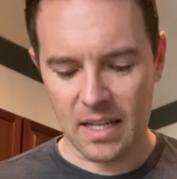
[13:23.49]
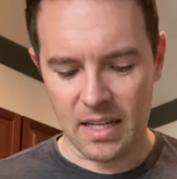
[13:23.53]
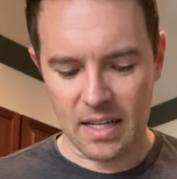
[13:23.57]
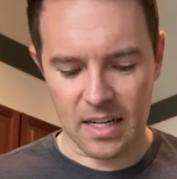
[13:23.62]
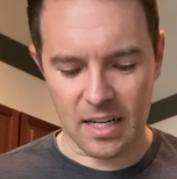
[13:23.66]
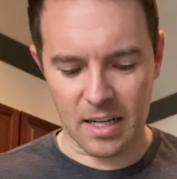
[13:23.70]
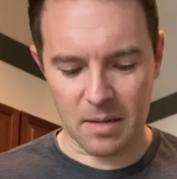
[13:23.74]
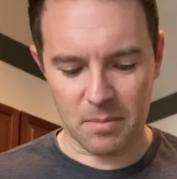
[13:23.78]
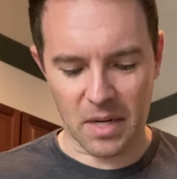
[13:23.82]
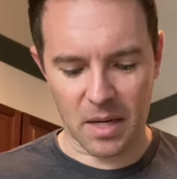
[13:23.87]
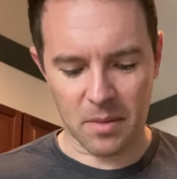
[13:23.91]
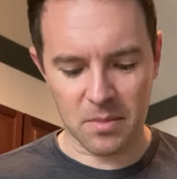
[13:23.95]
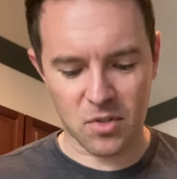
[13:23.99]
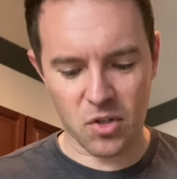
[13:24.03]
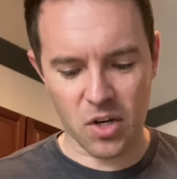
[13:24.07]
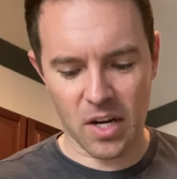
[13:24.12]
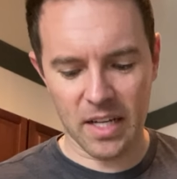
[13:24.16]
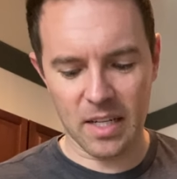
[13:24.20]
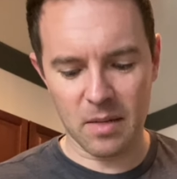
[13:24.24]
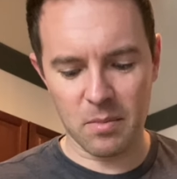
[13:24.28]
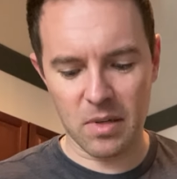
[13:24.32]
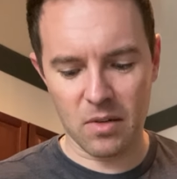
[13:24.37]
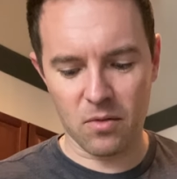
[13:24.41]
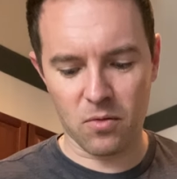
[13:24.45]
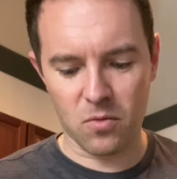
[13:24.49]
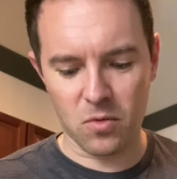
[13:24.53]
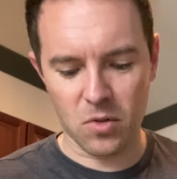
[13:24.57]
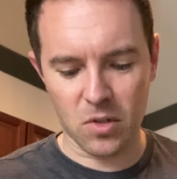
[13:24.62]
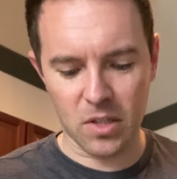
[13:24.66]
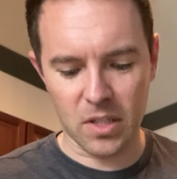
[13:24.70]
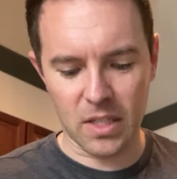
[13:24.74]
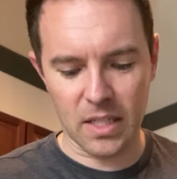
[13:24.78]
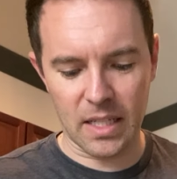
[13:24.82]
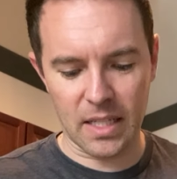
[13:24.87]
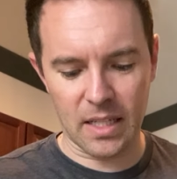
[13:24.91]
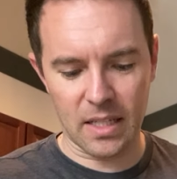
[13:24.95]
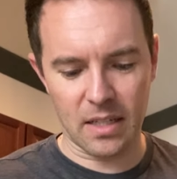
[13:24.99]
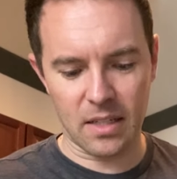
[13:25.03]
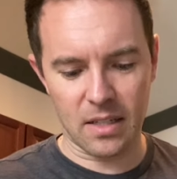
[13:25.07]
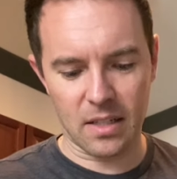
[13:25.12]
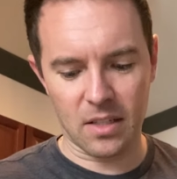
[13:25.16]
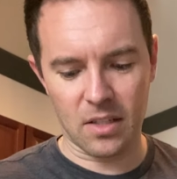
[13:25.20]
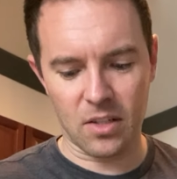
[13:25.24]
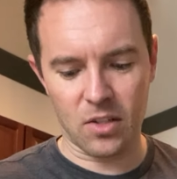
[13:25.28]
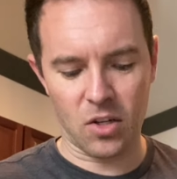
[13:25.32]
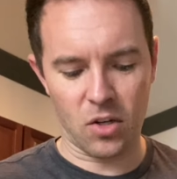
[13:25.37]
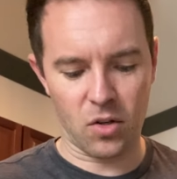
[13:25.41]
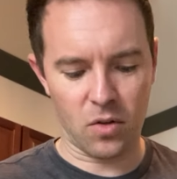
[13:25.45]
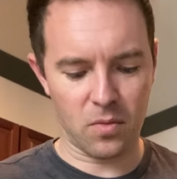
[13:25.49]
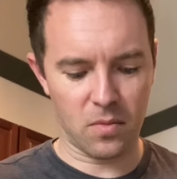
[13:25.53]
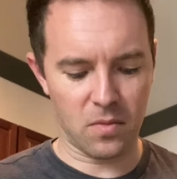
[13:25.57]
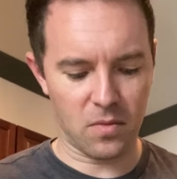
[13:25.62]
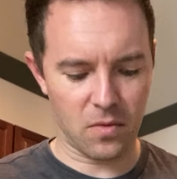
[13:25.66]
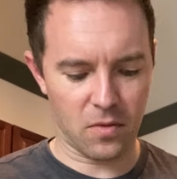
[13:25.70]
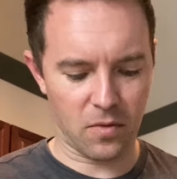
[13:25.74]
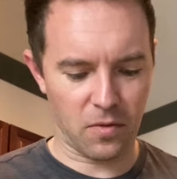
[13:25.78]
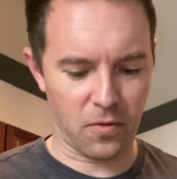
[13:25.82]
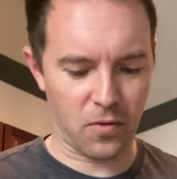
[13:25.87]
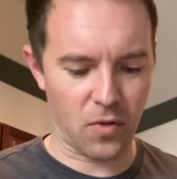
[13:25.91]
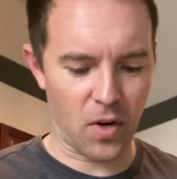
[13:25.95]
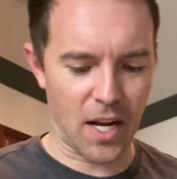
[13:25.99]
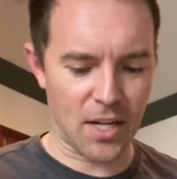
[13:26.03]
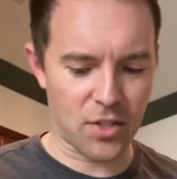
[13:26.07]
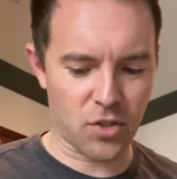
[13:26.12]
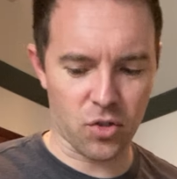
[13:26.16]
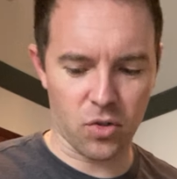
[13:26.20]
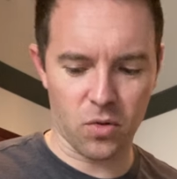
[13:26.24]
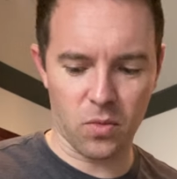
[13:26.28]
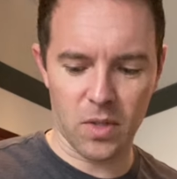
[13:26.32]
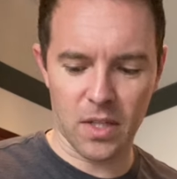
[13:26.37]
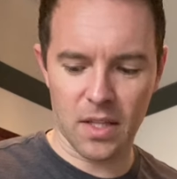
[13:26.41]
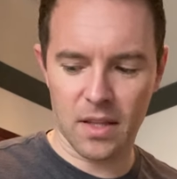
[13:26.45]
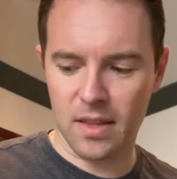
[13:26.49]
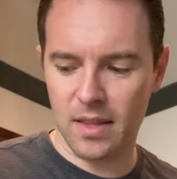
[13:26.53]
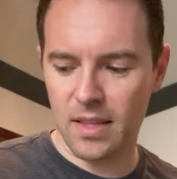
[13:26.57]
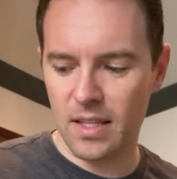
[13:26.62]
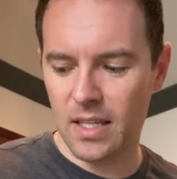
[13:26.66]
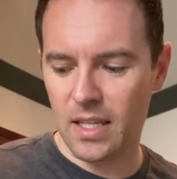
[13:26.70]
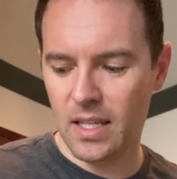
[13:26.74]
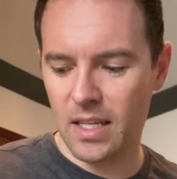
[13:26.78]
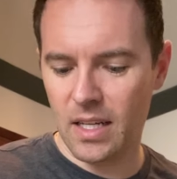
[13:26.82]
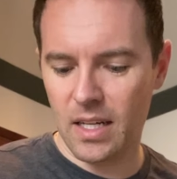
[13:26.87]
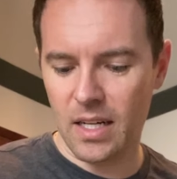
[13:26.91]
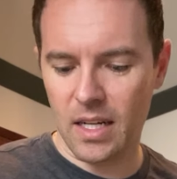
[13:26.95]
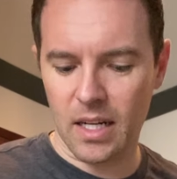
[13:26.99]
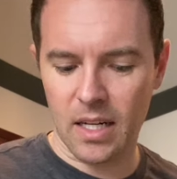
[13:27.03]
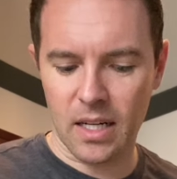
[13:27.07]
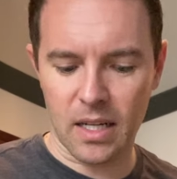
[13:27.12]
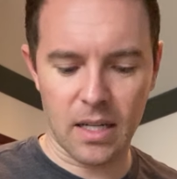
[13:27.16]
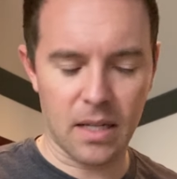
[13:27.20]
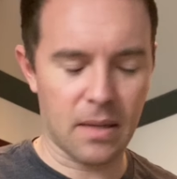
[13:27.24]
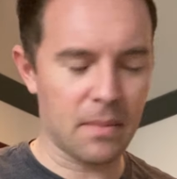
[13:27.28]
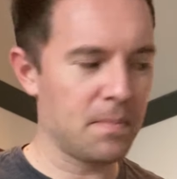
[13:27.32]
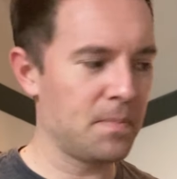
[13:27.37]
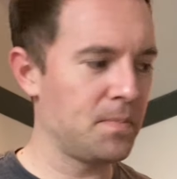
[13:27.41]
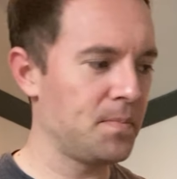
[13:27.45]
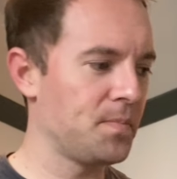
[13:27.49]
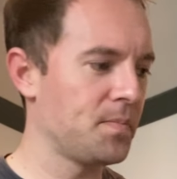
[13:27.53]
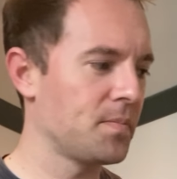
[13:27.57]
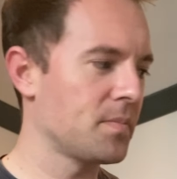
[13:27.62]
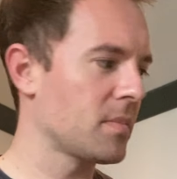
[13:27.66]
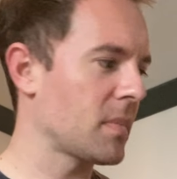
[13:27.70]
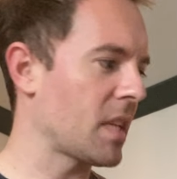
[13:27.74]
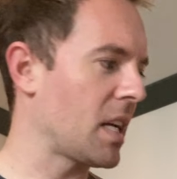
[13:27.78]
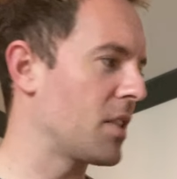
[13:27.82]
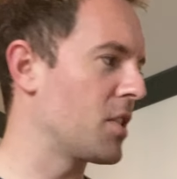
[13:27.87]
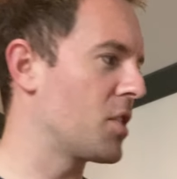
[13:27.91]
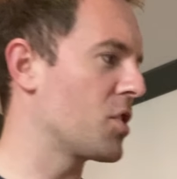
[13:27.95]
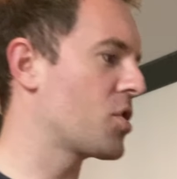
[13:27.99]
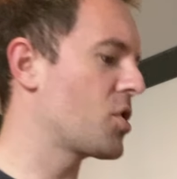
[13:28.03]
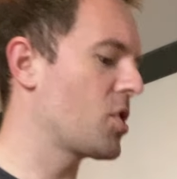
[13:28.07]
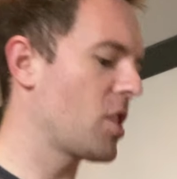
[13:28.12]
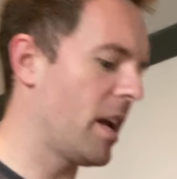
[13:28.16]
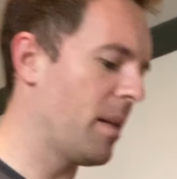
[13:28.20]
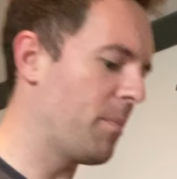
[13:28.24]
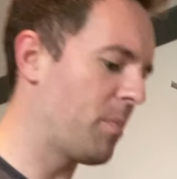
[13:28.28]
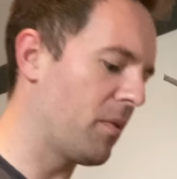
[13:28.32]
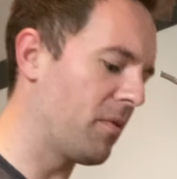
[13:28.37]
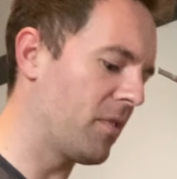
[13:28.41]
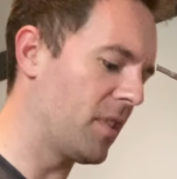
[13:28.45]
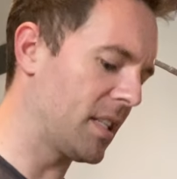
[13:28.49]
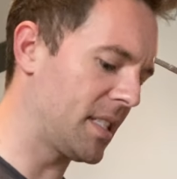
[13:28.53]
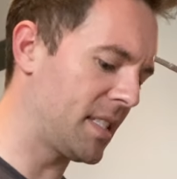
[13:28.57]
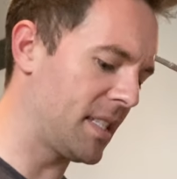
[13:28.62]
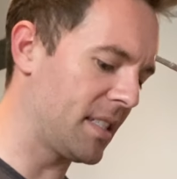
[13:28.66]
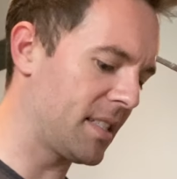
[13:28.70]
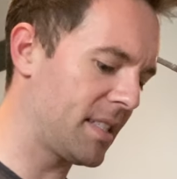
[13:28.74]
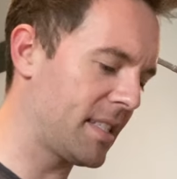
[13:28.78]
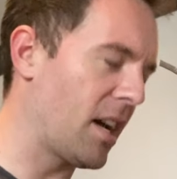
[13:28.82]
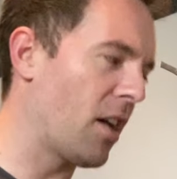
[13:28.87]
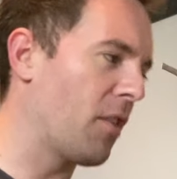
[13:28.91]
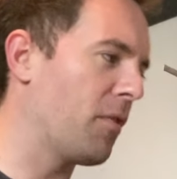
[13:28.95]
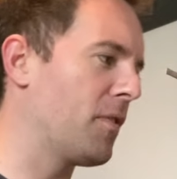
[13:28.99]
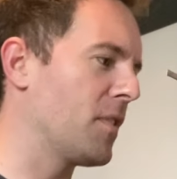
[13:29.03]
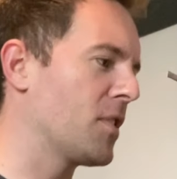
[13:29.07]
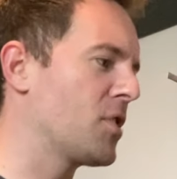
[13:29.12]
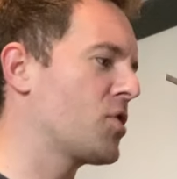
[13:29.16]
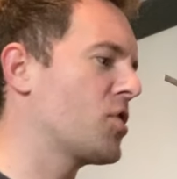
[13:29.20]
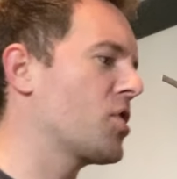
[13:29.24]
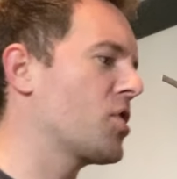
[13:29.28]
I'm trying to be really, fragile with the shape of this itself. It's